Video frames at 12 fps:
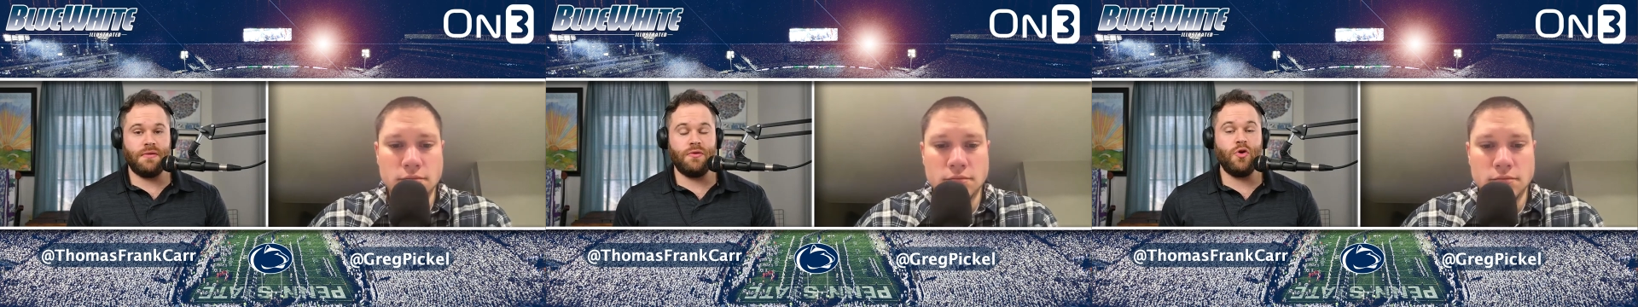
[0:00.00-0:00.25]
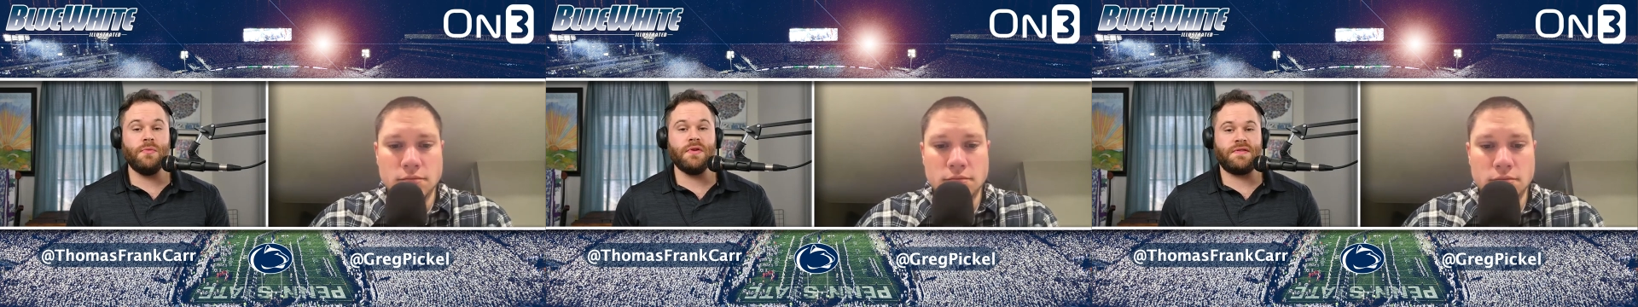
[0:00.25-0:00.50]

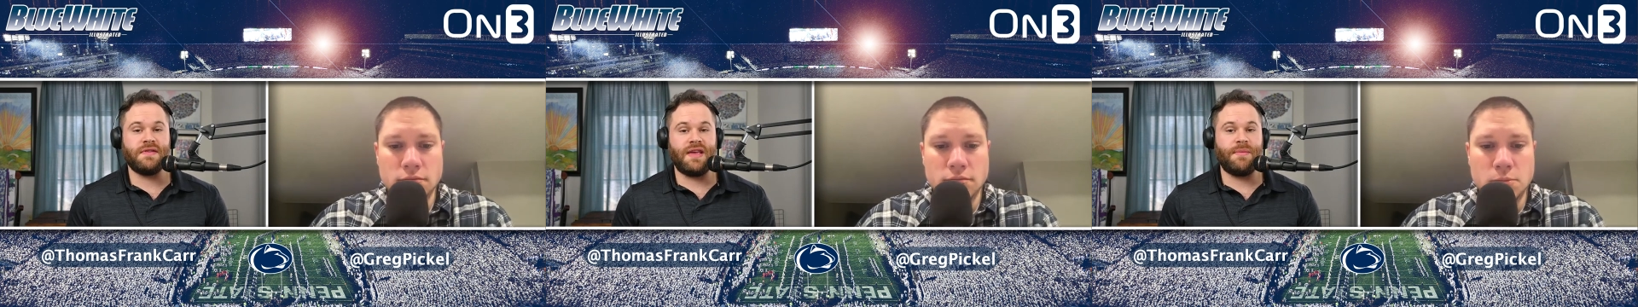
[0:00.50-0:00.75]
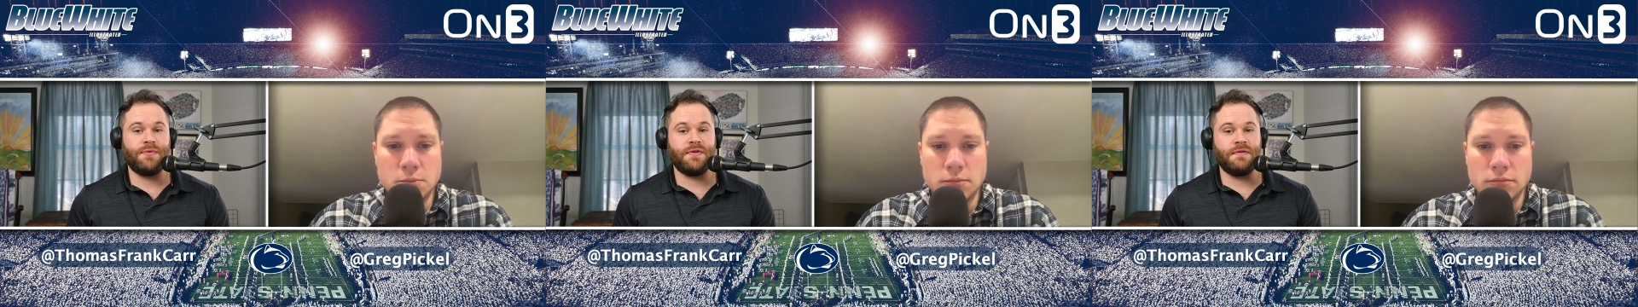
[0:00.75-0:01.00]
Speaker 1: numerous
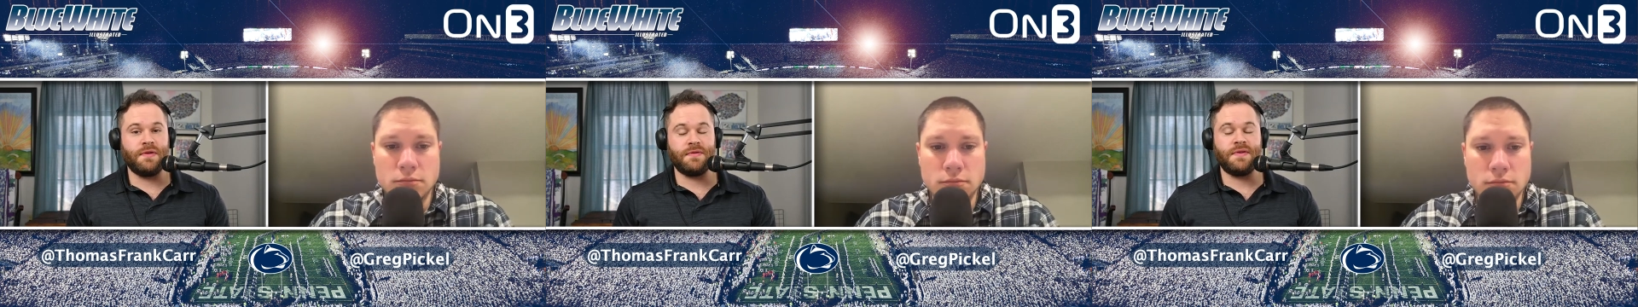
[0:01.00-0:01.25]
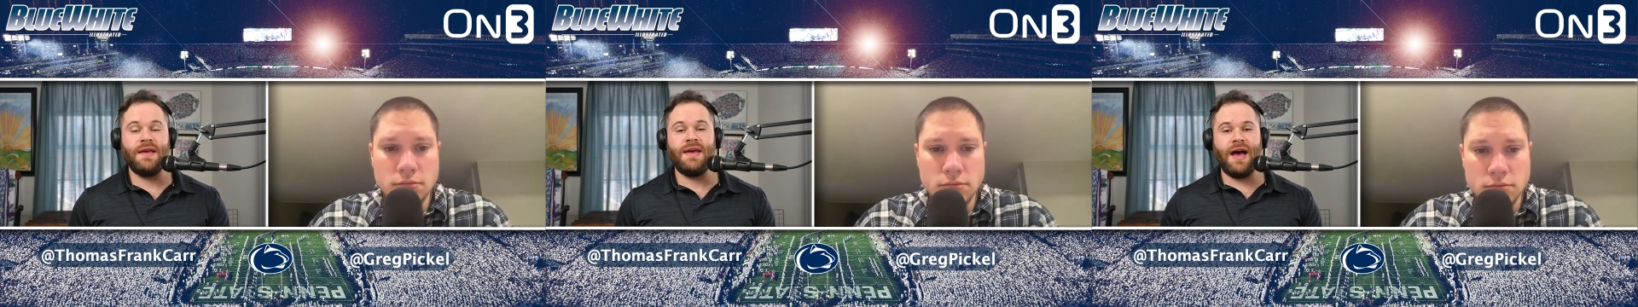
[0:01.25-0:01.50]
examples of
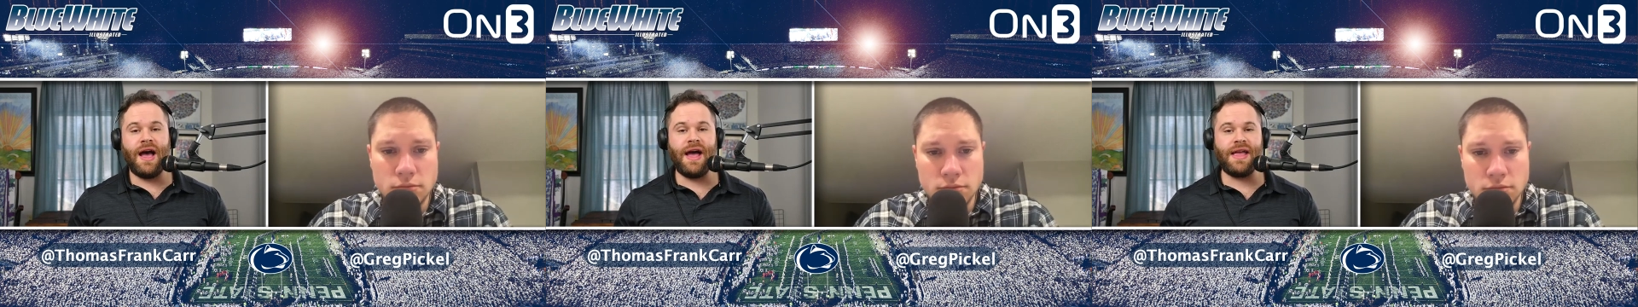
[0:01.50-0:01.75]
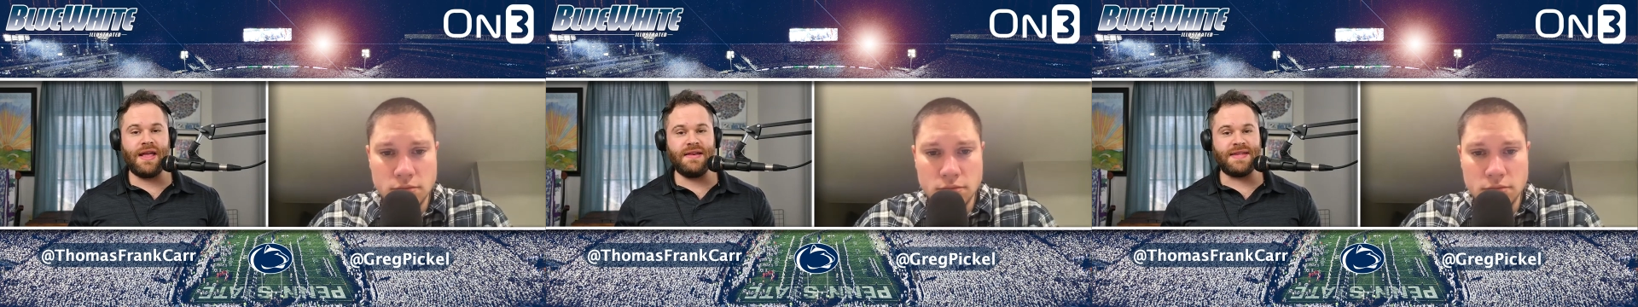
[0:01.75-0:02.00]
those
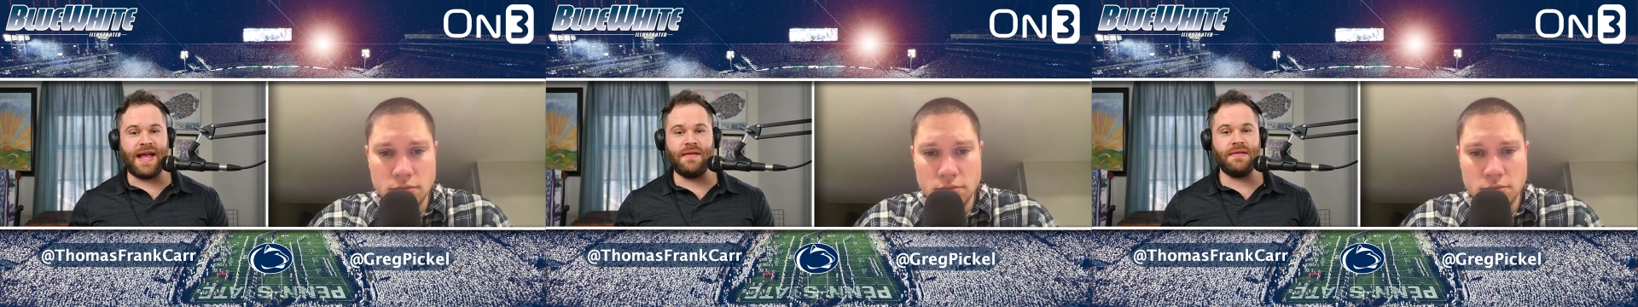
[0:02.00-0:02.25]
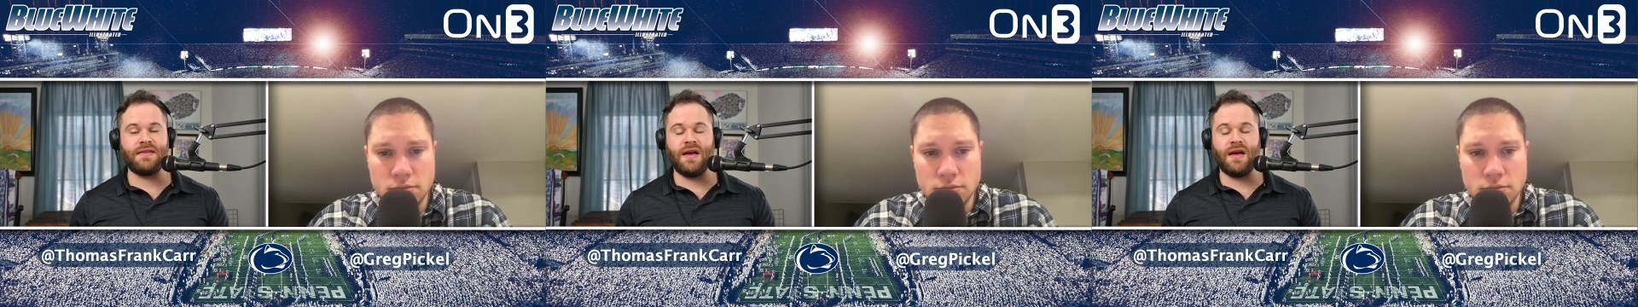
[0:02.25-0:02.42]
high-end talents